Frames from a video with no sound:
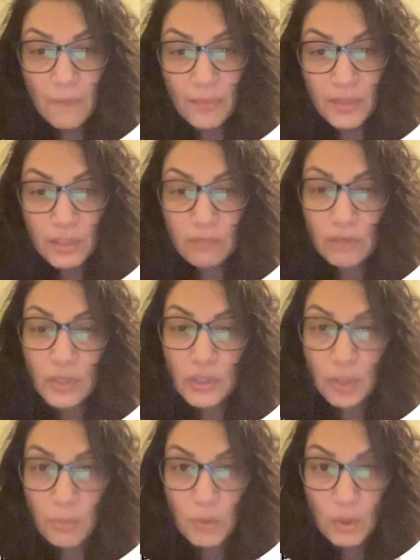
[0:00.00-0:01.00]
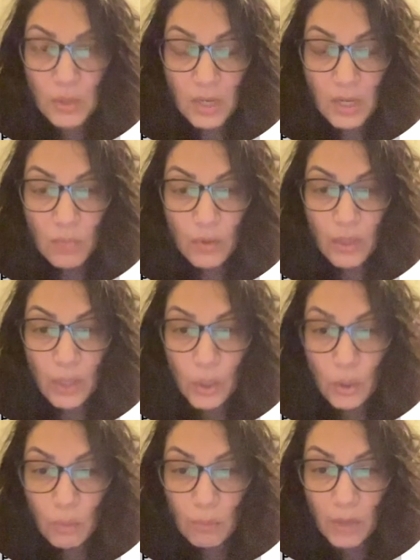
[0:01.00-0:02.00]
the diverse community with
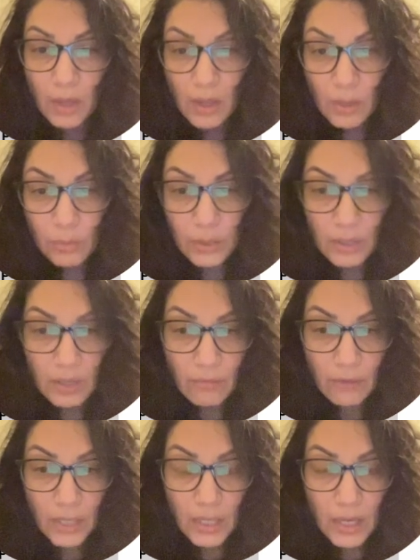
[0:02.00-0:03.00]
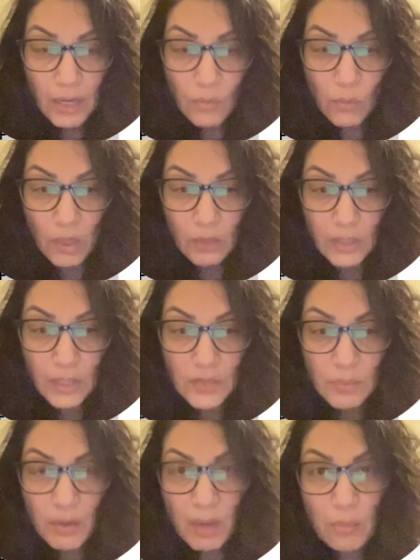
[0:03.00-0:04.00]
hope, recovery, and wellness
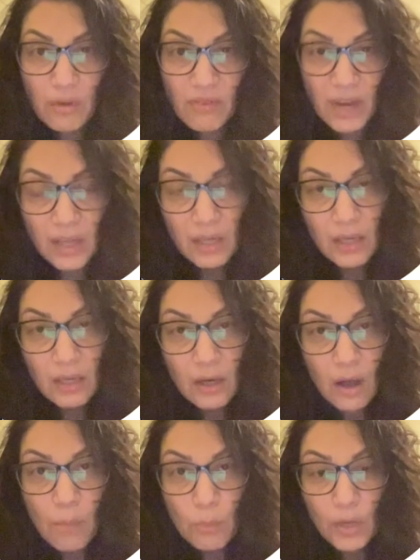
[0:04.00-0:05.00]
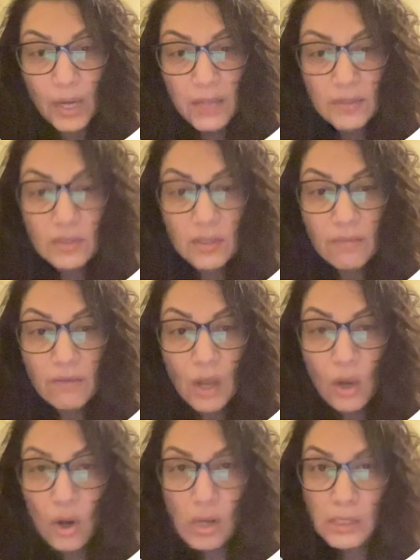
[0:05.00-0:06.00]
by providing comprehensive,
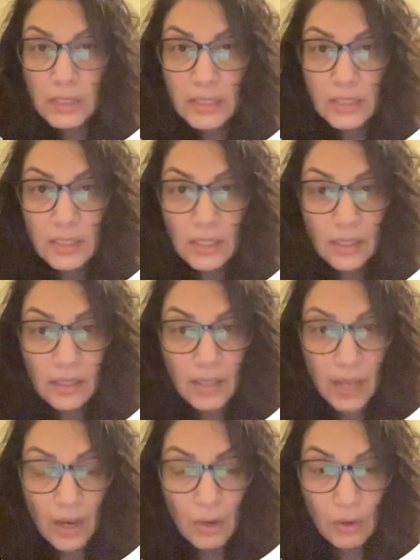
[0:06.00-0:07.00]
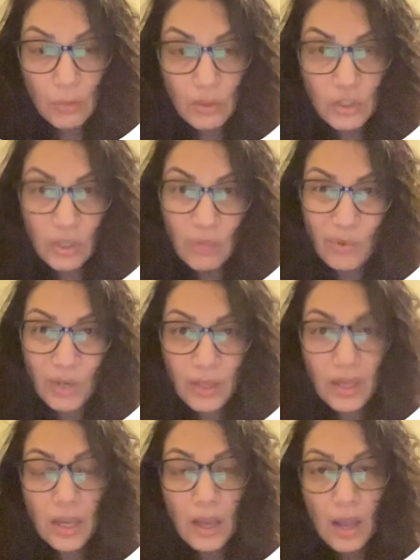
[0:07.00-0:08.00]
holistic care, which I
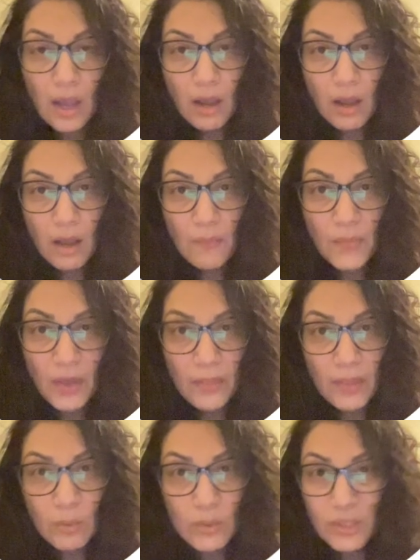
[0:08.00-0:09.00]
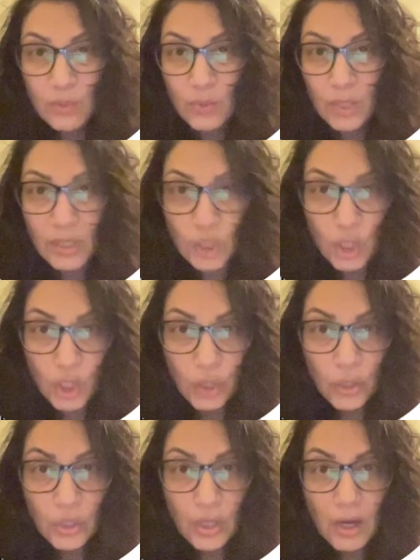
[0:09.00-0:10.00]
really thought that was a really
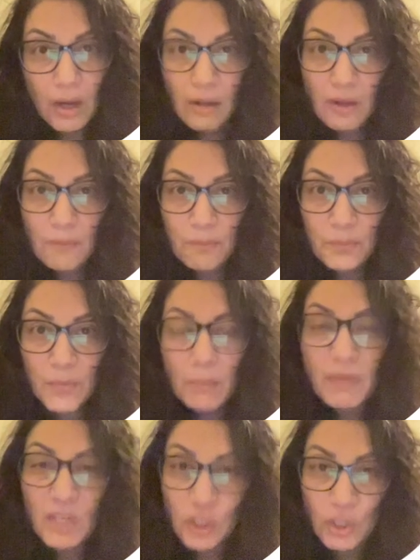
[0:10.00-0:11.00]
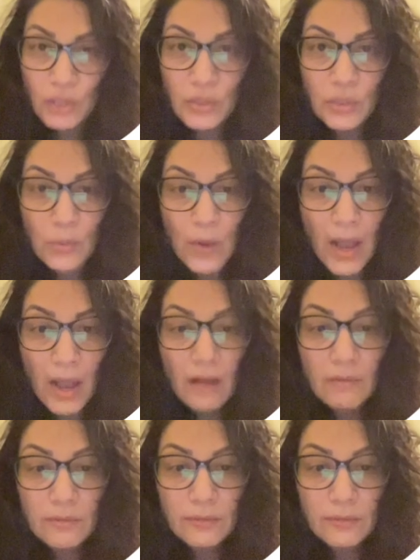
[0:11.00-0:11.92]
good mission to have.